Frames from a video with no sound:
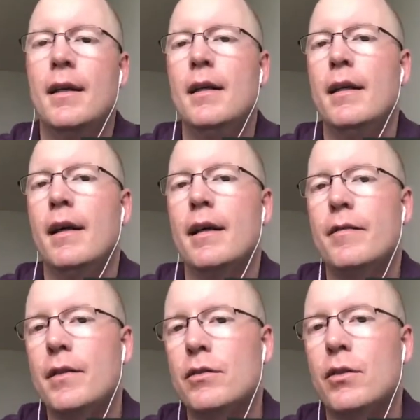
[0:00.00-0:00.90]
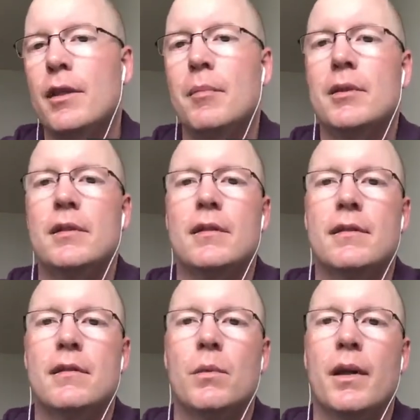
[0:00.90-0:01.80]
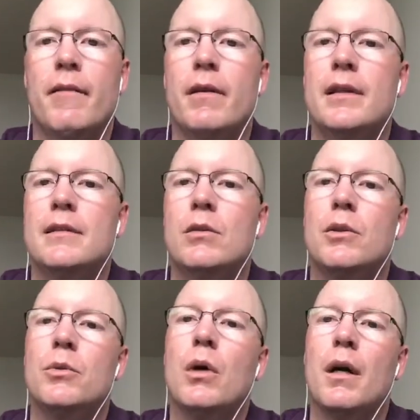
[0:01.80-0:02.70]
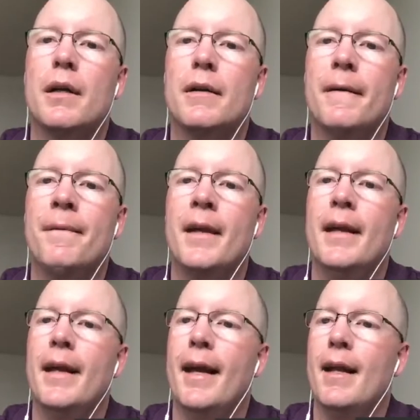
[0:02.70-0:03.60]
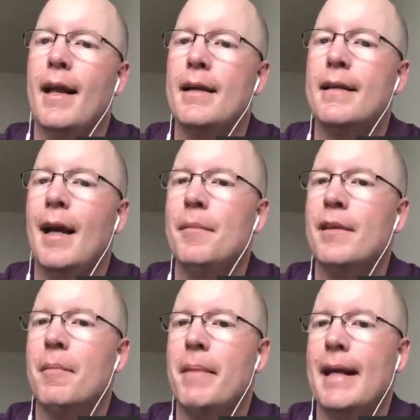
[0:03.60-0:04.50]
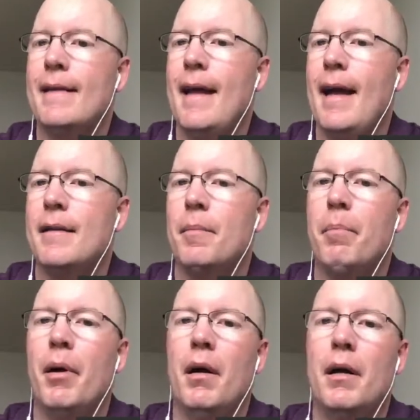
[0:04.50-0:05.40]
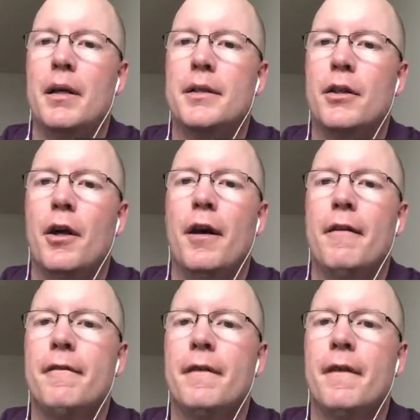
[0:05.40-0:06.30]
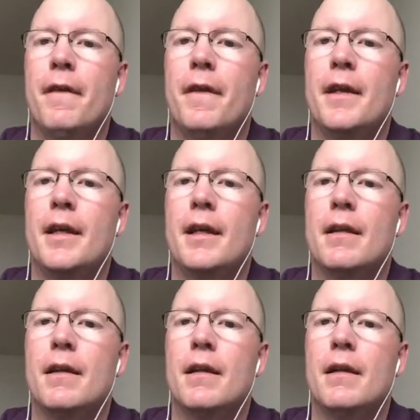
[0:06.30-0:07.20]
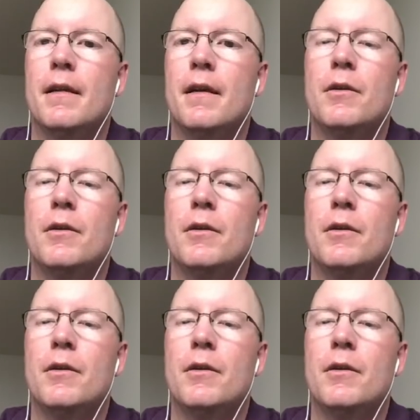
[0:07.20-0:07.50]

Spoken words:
if there's good images, whatever, into a new article. And a lot of times I make that part of the new